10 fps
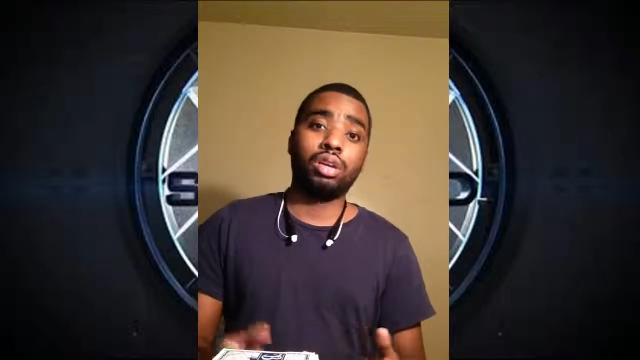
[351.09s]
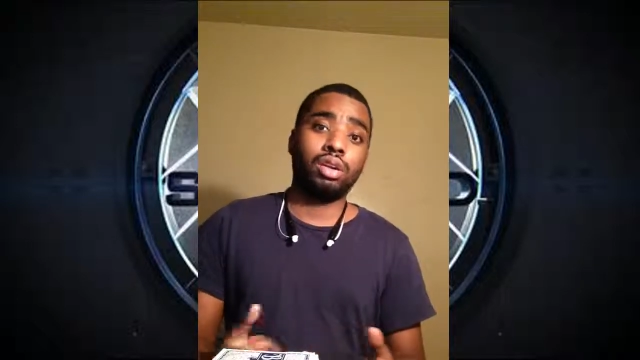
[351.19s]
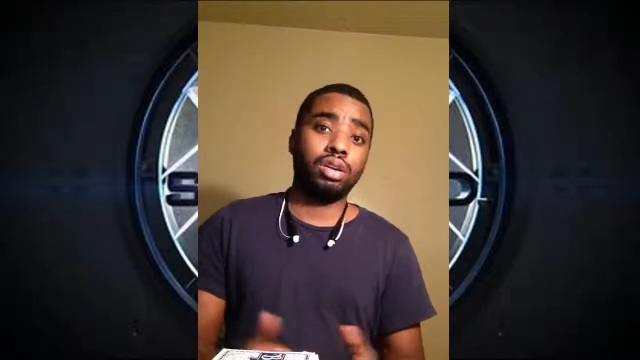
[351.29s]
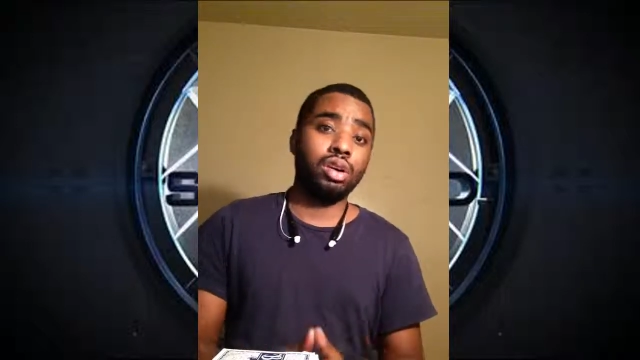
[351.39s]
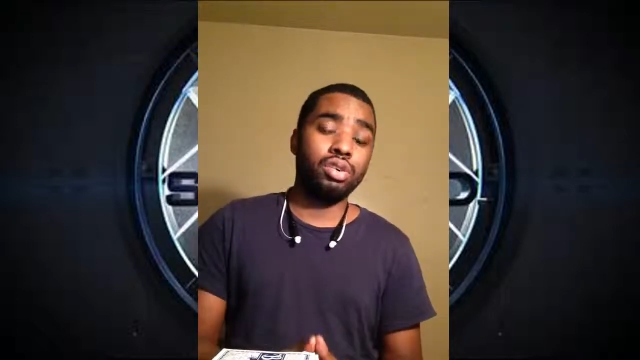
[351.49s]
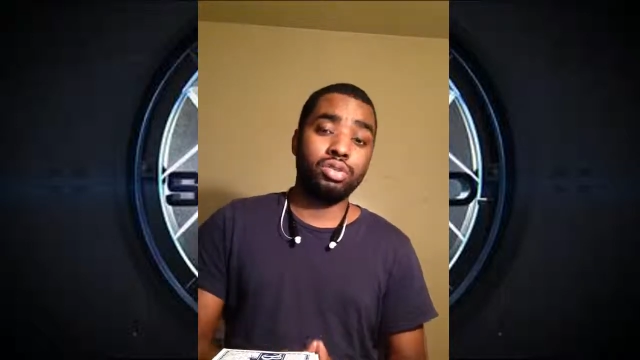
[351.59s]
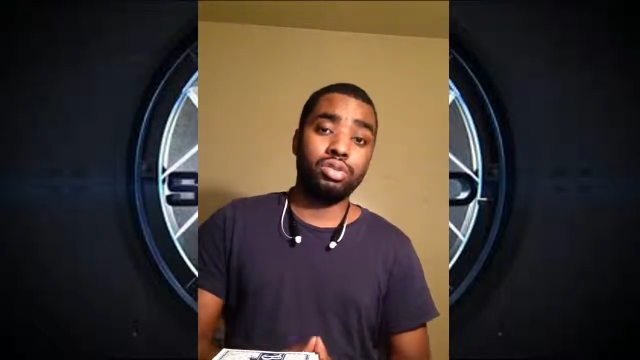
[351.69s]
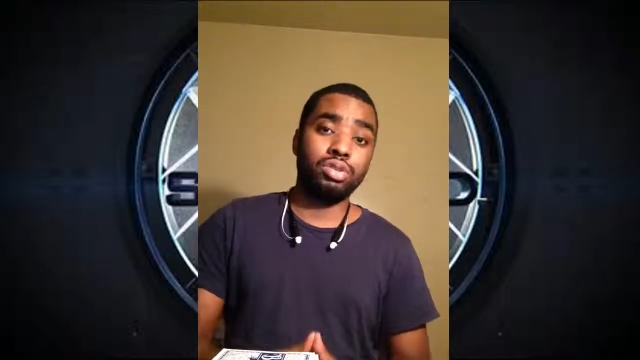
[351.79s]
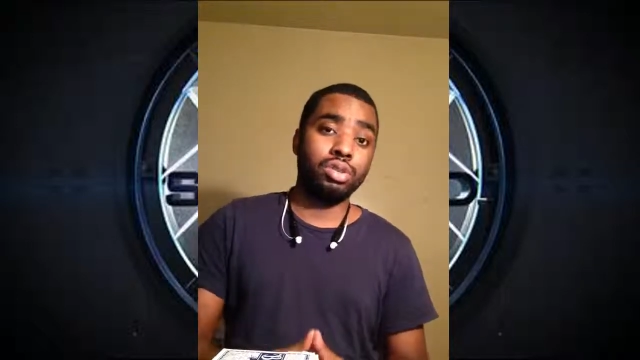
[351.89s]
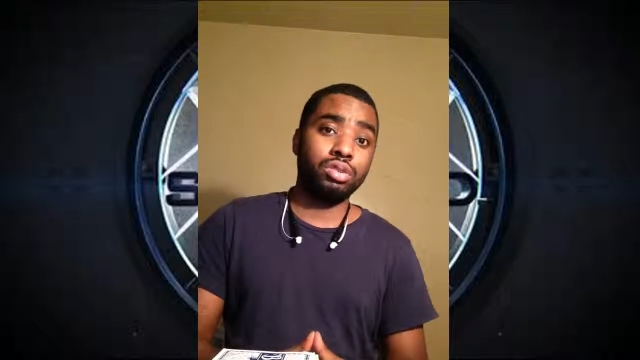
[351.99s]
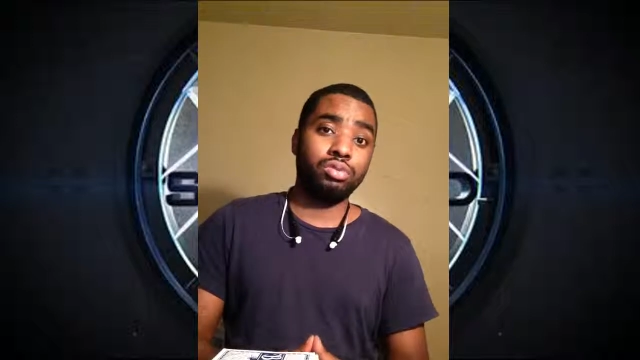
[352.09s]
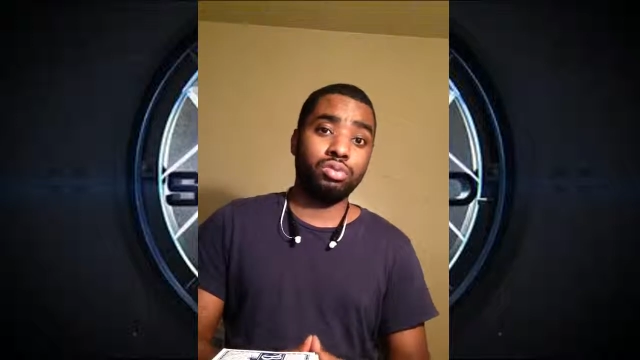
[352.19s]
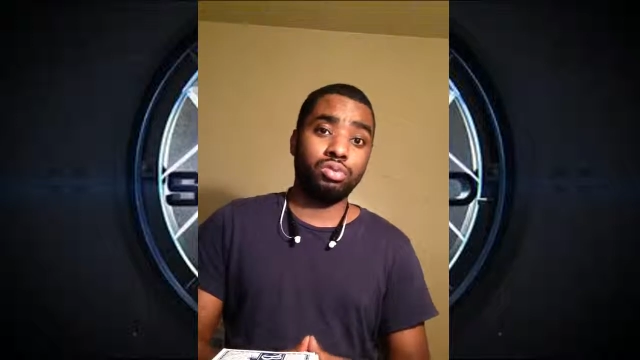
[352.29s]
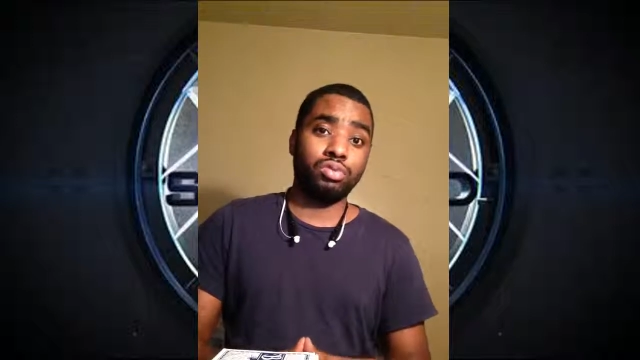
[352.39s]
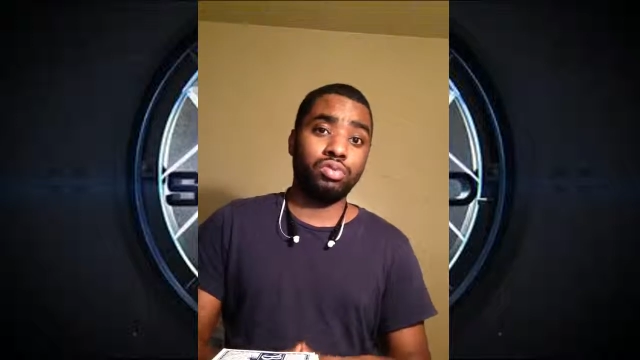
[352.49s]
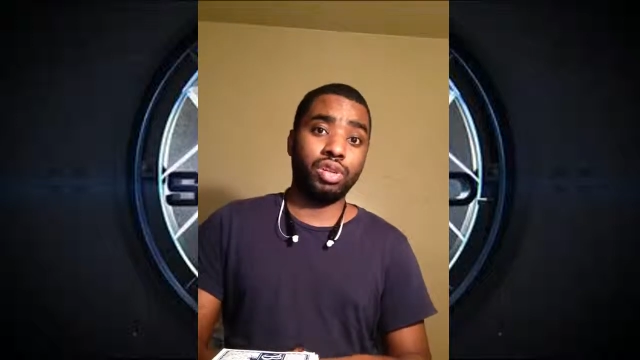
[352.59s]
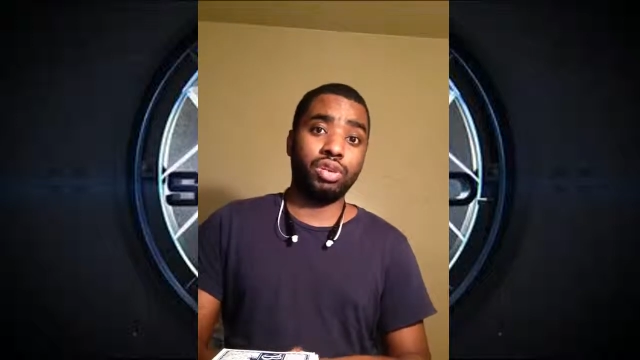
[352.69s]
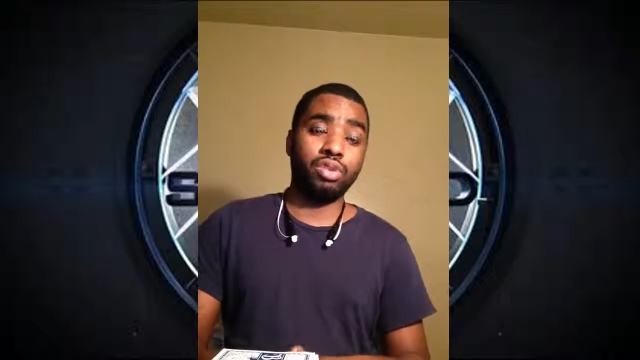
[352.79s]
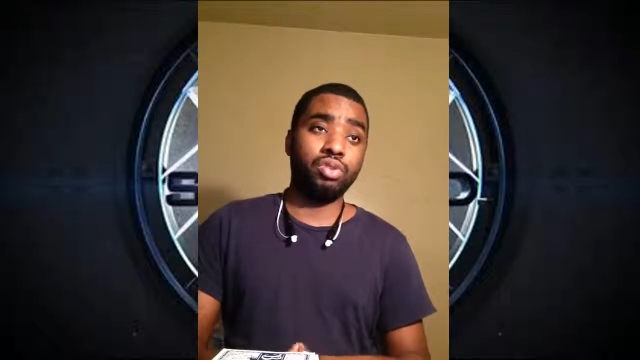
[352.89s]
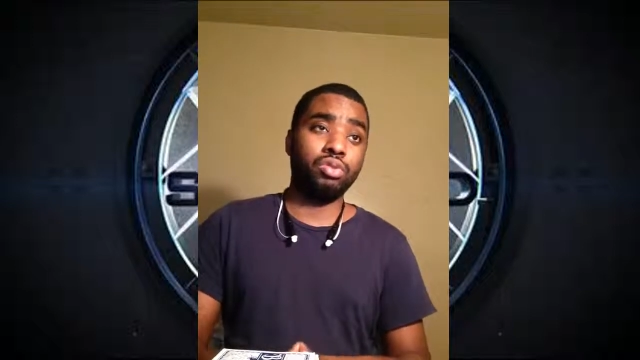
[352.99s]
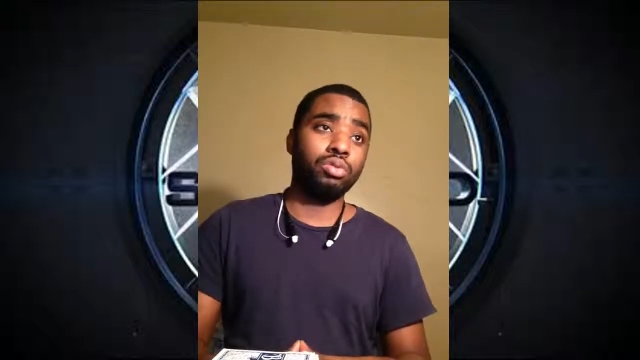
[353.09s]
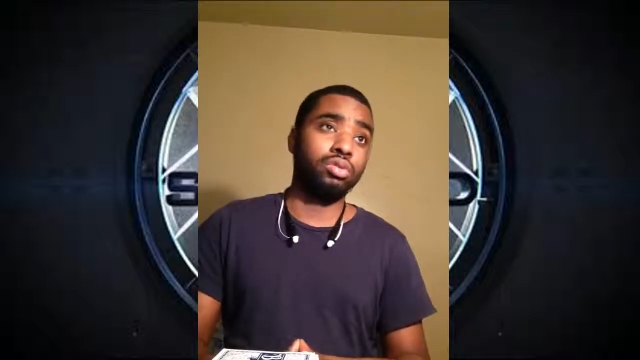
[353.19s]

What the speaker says: and I also did a video